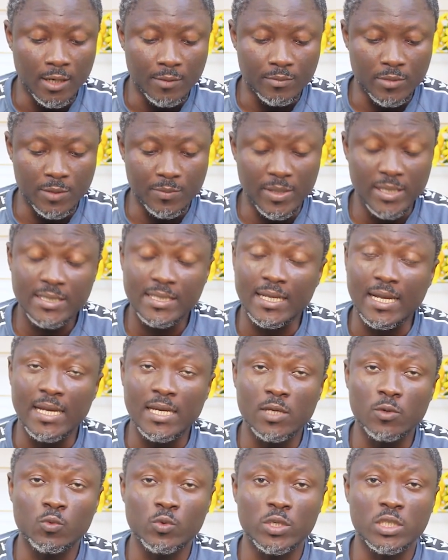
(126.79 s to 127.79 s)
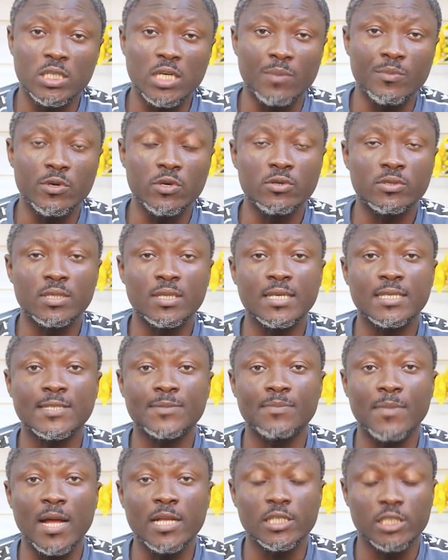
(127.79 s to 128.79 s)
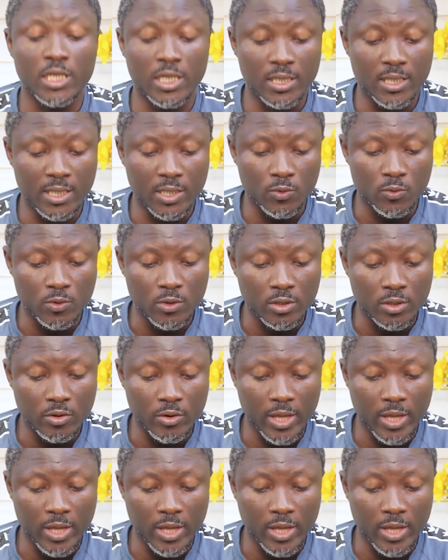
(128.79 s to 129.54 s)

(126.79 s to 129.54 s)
But basically, we shall be using the smart chain network.